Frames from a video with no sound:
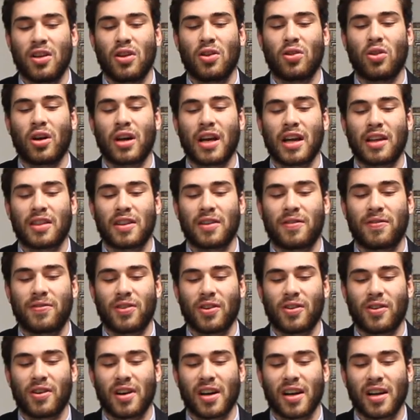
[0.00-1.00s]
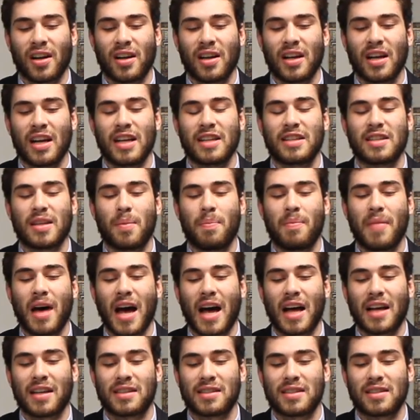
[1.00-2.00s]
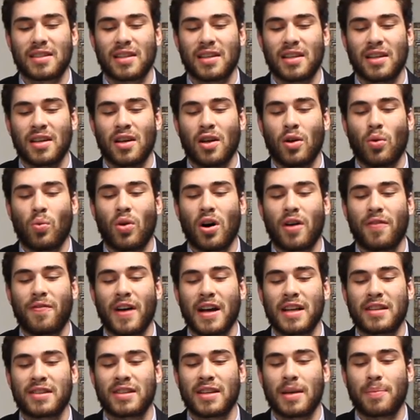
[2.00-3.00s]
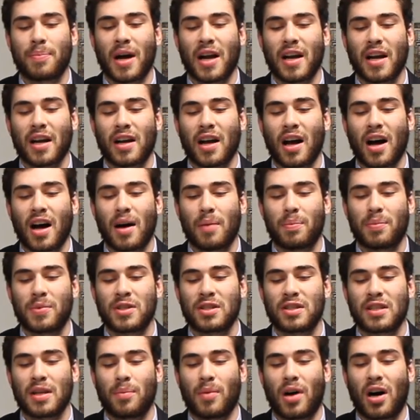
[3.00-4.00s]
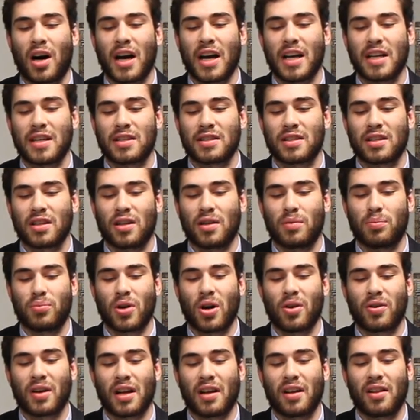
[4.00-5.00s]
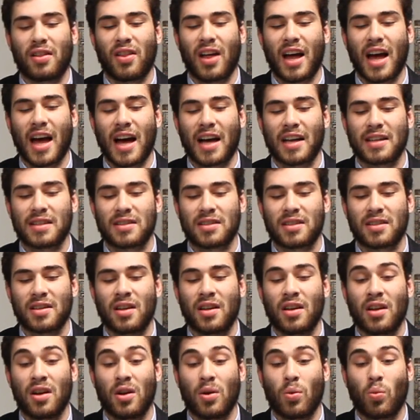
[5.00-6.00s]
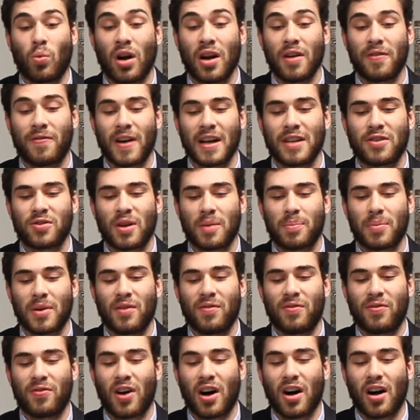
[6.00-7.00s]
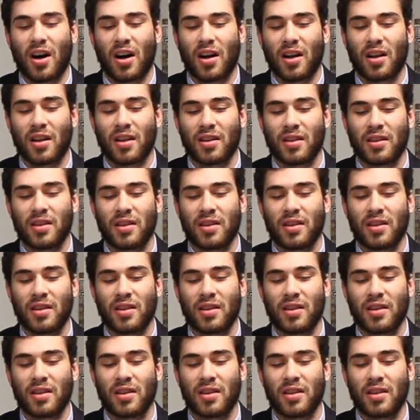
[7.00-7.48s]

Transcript: Look at the floor. It's a mess. What if I slip on a cup, some ice, or broken glass? What if I trip and fall?